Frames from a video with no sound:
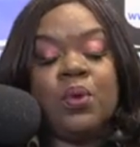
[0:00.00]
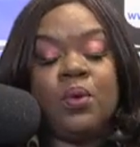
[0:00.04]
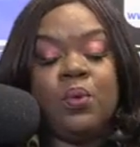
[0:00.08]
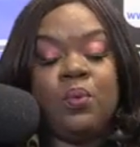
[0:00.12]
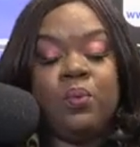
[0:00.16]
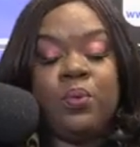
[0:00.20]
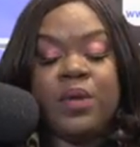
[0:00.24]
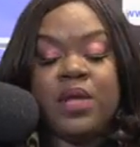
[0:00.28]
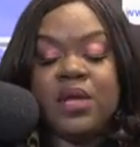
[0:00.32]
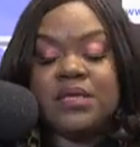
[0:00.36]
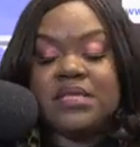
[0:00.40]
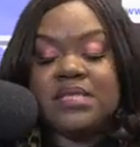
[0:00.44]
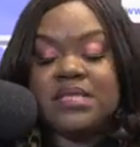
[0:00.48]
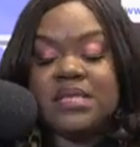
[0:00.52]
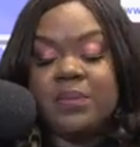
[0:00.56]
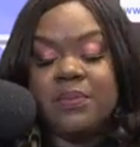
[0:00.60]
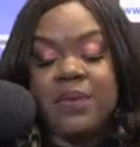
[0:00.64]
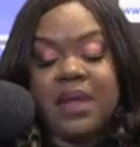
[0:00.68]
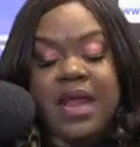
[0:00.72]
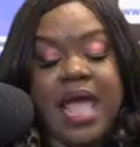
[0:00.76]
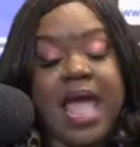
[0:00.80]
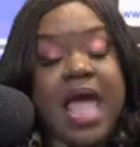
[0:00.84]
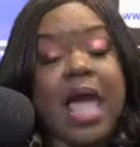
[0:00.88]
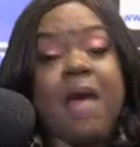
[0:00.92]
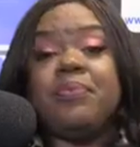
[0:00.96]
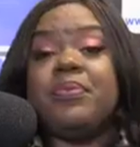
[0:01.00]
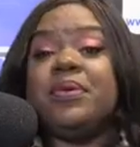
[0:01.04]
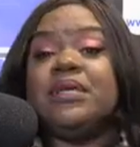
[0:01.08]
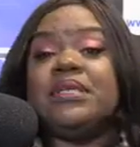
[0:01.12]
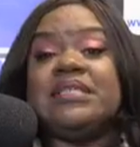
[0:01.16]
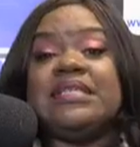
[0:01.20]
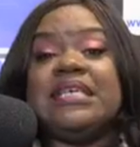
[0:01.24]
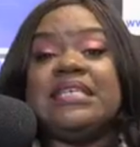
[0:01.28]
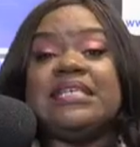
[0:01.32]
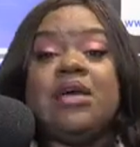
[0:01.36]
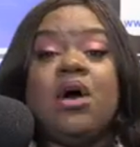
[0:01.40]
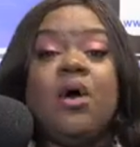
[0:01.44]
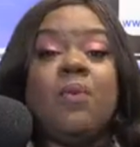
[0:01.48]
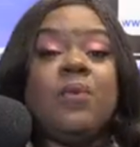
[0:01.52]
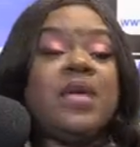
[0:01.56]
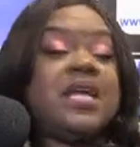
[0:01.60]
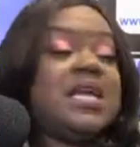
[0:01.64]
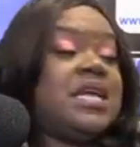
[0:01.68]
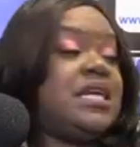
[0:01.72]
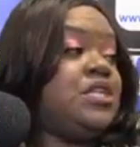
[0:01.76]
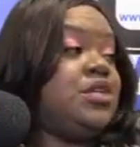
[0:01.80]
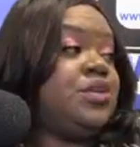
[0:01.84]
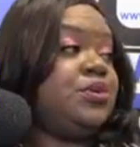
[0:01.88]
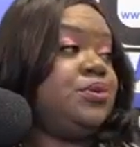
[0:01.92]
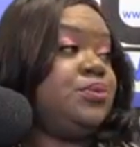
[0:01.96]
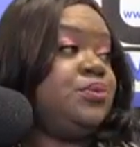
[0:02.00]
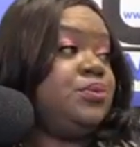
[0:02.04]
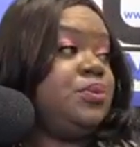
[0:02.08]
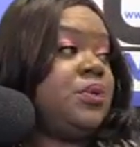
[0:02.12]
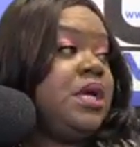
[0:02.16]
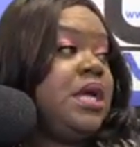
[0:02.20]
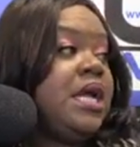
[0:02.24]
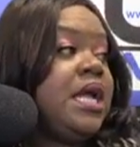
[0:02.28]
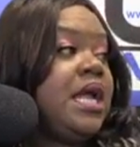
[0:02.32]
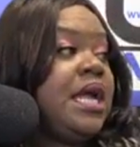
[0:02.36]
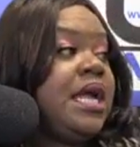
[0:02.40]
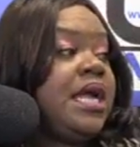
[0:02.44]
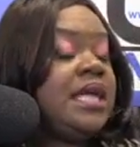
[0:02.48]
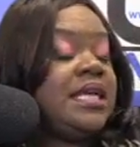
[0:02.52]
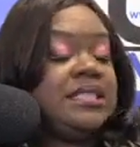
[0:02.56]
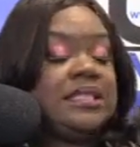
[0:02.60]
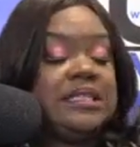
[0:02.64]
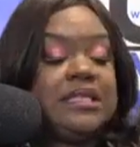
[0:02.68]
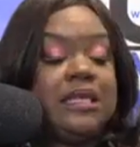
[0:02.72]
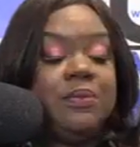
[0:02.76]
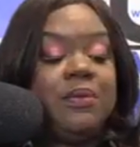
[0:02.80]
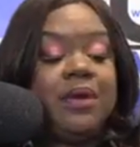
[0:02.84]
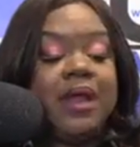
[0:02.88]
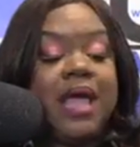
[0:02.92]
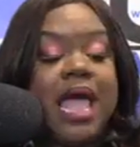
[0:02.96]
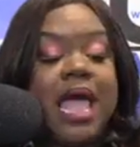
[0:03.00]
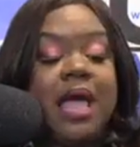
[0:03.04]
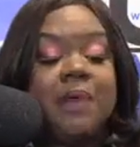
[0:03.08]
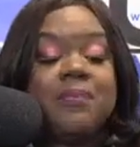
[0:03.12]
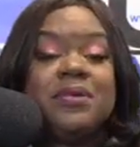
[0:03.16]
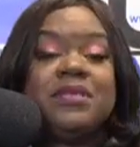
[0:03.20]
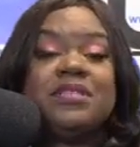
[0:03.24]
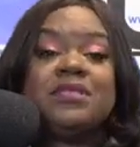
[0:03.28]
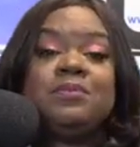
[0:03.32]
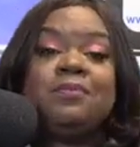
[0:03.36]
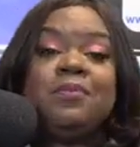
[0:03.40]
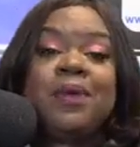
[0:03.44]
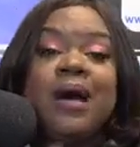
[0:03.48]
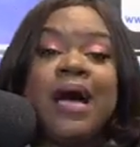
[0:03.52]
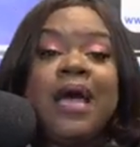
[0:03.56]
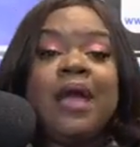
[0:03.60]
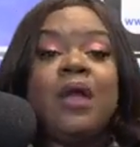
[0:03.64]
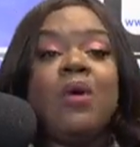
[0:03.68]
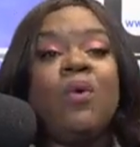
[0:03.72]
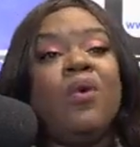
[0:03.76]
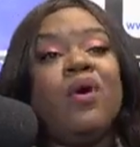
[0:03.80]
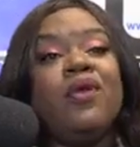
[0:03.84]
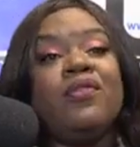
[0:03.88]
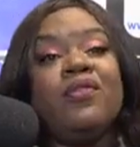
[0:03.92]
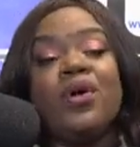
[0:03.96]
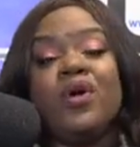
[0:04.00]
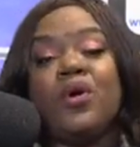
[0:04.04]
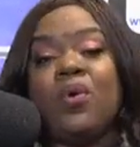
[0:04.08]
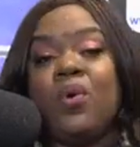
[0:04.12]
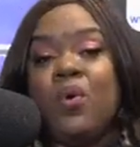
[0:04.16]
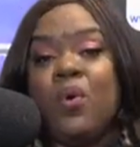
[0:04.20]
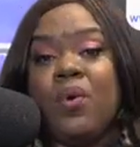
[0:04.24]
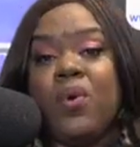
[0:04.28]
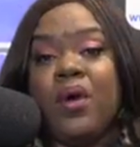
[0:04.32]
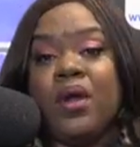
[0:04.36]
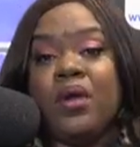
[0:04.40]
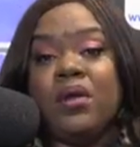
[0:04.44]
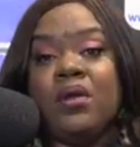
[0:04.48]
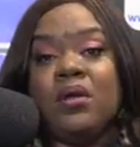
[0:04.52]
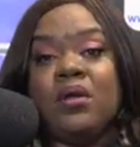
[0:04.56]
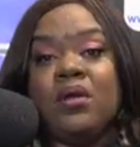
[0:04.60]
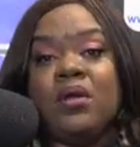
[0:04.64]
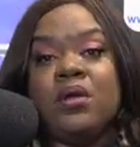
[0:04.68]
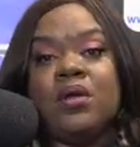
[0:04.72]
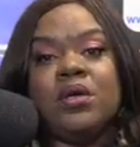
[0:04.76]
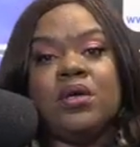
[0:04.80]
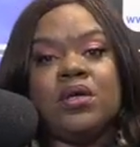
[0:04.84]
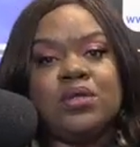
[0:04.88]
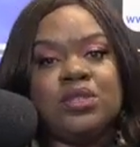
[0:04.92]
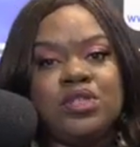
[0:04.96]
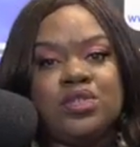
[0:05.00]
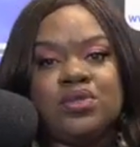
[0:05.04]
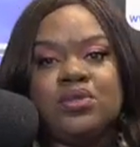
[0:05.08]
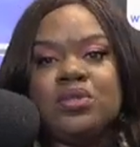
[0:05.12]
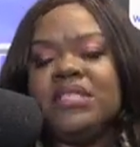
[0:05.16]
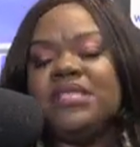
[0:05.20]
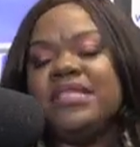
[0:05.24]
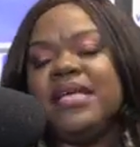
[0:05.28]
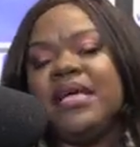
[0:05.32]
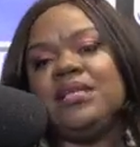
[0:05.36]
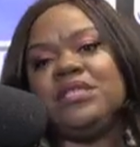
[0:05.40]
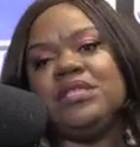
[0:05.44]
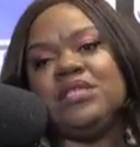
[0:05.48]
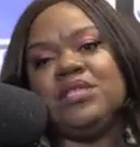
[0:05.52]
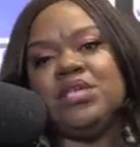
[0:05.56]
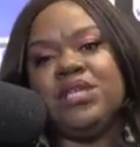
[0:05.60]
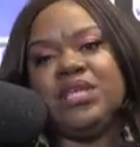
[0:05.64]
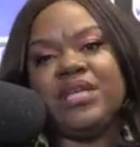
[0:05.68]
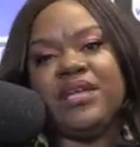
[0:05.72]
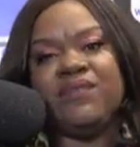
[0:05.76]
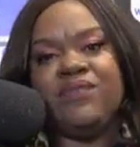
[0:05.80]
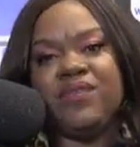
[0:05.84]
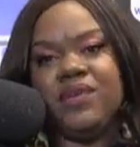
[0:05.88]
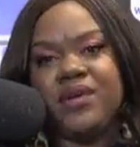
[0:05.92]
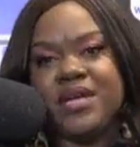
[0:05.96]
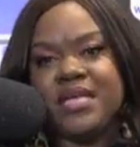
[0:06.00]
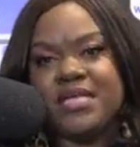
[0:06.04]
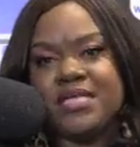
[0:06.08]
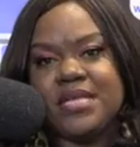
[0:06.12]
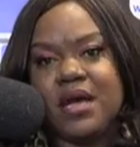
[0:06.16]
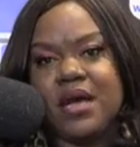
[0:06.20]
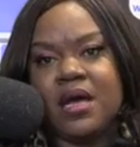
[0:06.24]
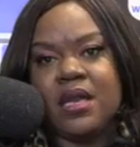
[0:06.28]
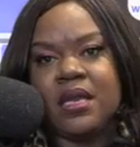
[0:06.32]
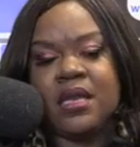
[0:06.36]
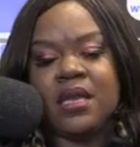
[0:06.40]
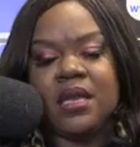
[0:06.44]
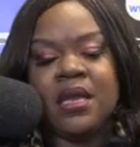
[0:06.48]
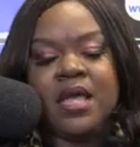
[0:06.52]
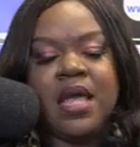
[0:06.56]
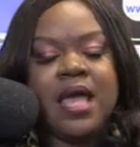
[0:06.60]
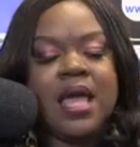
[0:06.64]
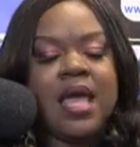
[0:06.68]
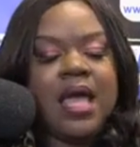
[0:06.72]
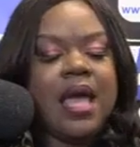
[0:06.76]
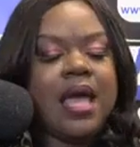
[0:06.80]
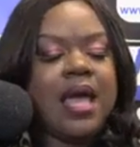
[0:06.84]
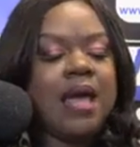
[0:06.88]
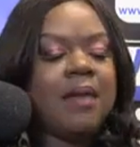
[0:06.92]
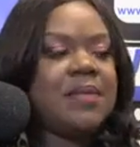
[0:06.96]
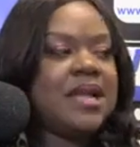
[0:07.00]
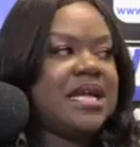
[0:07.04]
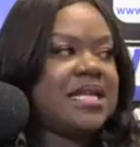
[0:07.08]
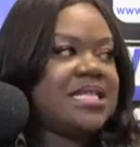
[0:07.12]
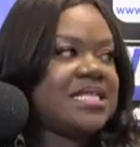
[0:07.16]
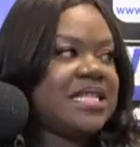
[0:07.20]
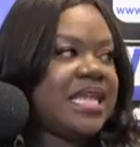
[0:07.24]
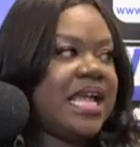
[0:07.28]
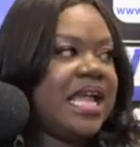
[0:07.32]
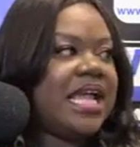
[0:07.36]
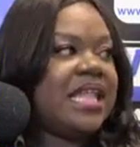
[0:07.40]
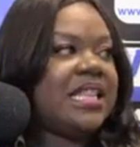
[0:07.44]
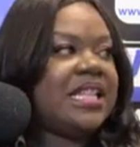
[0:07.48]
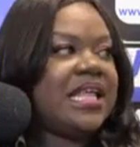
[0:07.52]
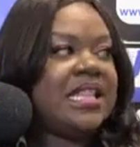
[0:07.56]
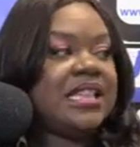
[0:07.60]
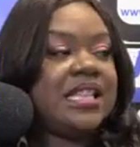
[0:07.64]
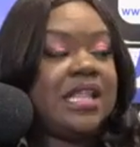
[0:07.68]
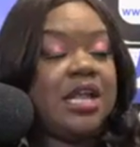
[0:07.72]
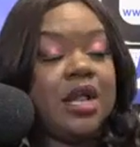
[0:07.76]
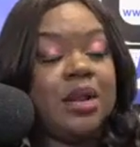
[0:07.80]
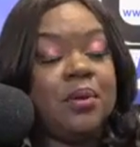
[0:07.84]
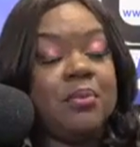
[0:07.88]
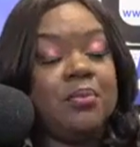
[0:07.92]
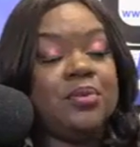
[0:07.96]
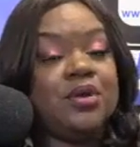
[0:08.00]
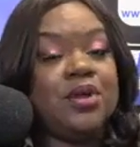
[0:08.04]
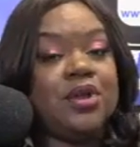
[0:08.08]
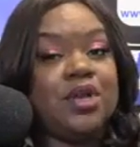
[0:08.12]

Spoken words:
we'll see what happens. That's all we can do is see what happens. But on the court, Georgetown's still looking very solid. I'm not saying that they're,